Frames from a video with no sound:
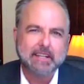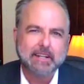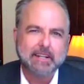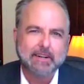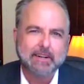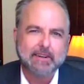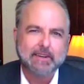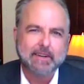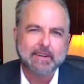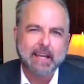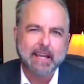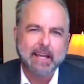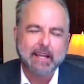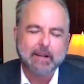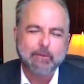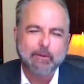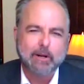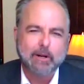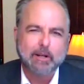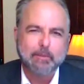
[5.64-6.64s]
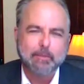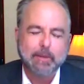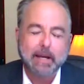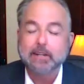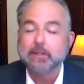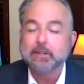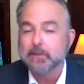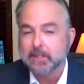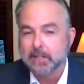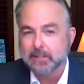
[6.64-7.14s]
here, and welcome
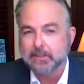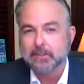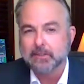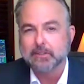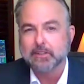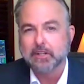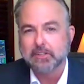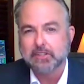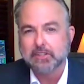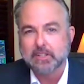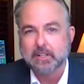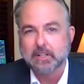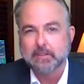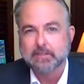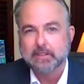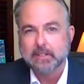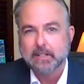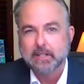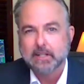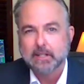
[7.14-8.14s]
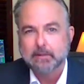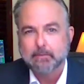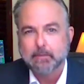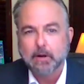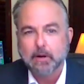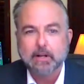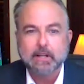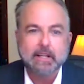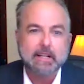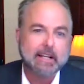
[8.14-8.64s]
back to another edition of
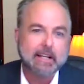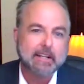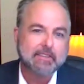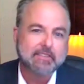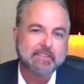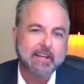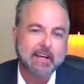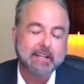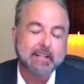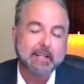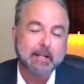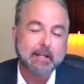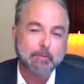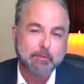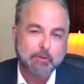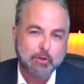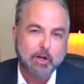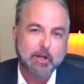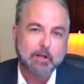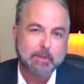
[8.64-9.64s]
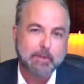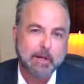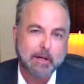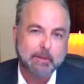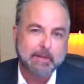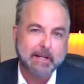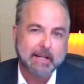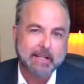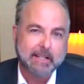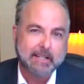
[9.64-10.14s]
Market Insight. I'm joined by
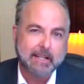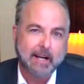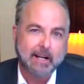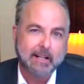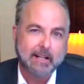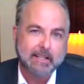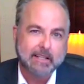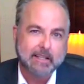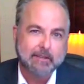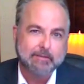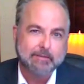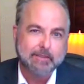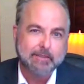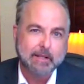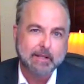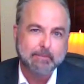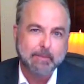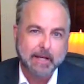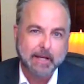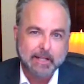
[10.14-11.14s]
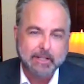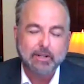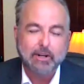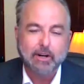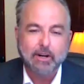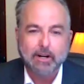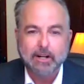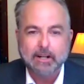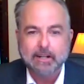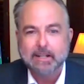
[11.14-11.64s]
my colleague and friend Mike
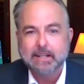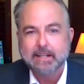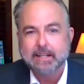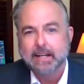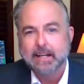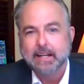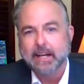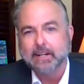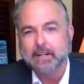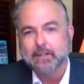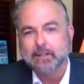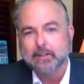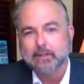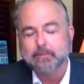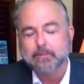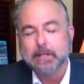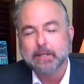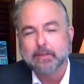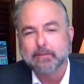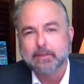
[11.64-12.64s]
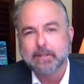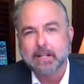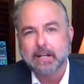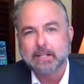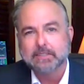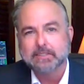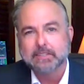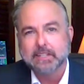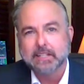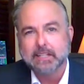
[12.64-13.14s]
Carr, editor of Peak
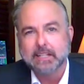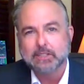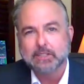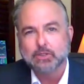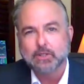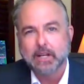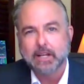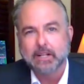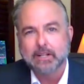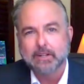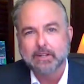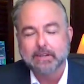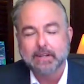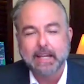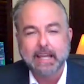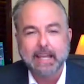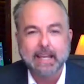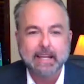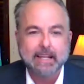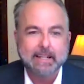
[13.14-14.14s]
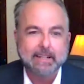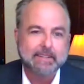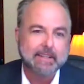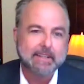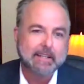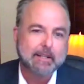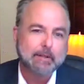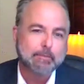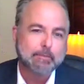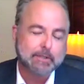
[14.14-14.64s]
Velocity, trader, and
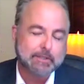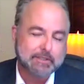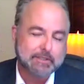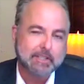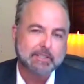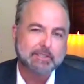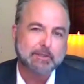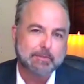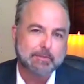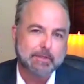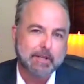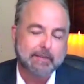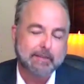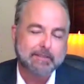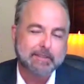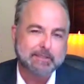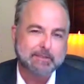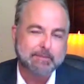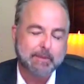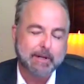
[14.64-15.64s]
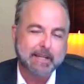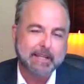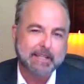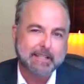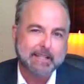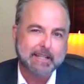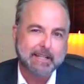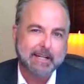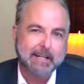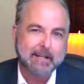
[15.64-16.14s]
Precision Profits.
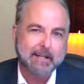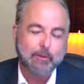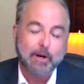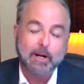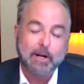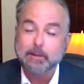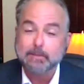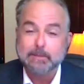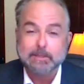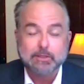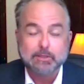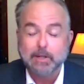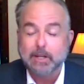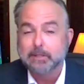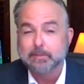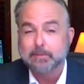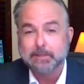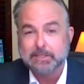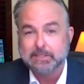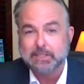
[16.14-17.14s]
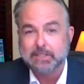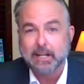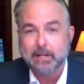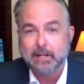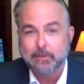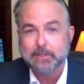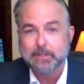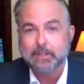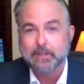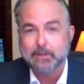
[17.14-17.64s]
Mike, uh, welcome. It's great to be
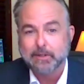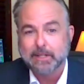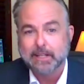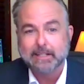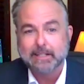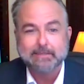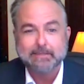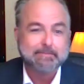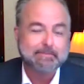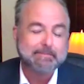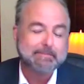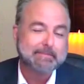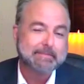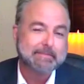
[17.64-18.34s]
chatting with you again.